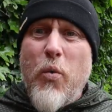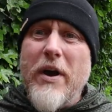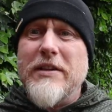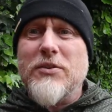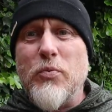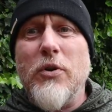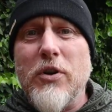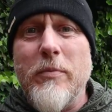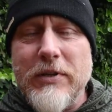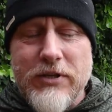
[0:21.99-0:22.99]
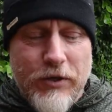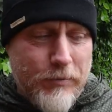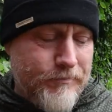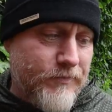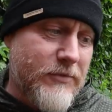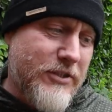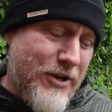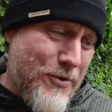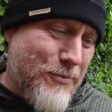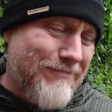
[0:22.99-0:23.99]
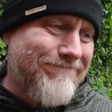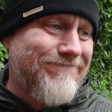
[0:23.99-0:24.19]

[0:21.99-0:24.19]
What is the world coming to? So